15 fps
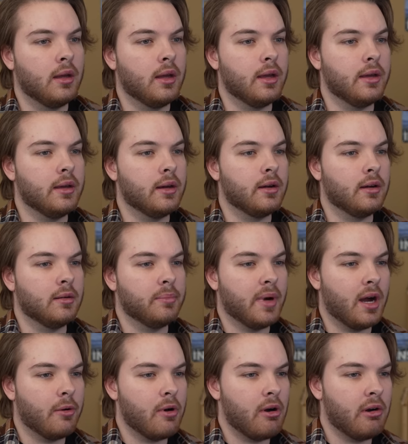Hey,
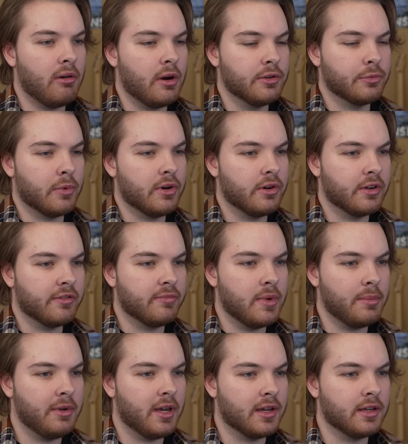Bow Wow, I was wondering if
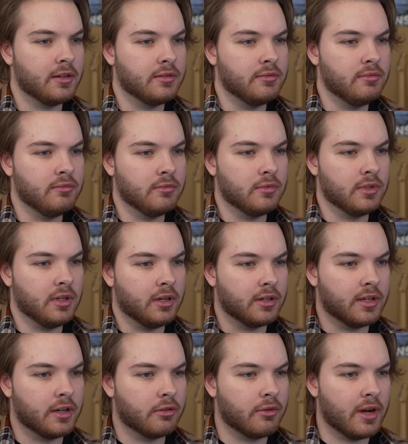maybe I could
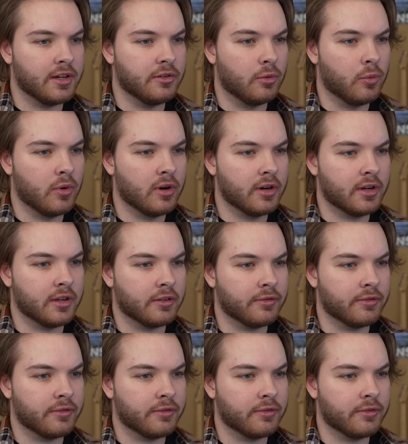get a ride to work